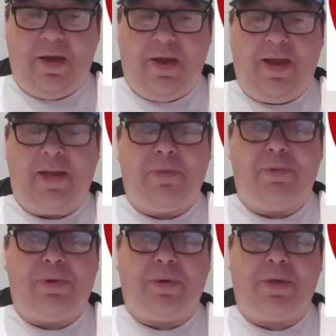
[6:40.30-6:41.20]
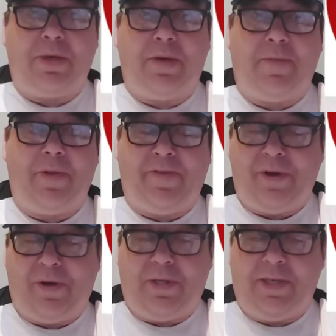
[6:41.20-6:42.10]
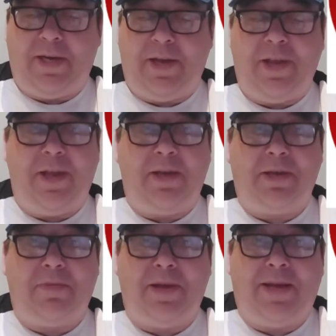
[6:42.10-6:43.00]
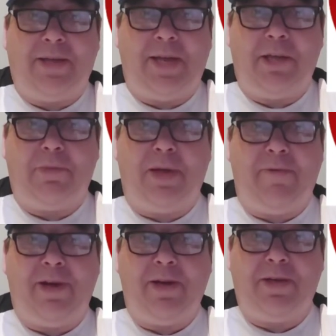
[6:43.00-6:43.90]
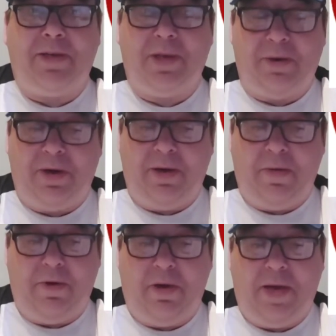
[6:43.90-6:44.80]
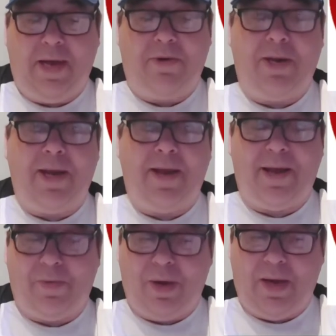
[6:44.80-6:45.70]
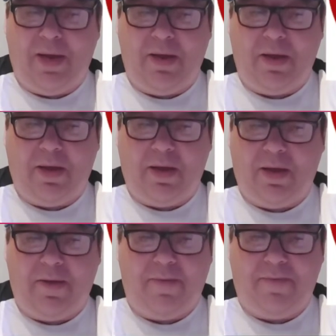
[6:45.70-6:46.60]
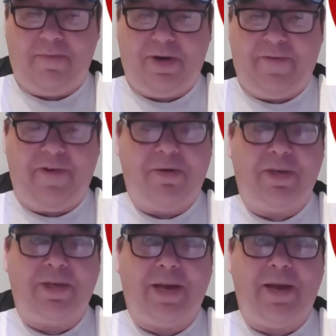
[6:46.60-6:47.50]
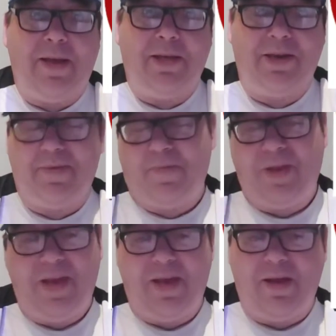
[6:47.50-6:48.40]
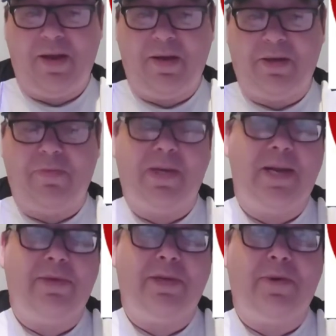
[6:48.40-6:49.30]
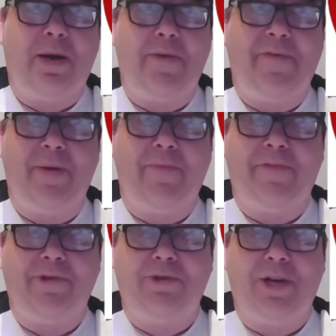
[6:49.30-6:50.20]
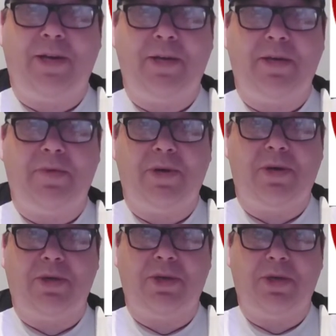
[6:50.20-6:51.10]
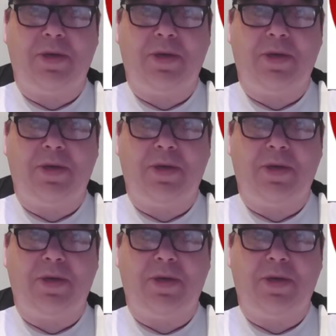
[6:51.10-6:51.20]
He gets booked for silly things, but that's experience. You are going to get that with midfielders like this, and yeah, sometimes as well I find him frustrating to watch.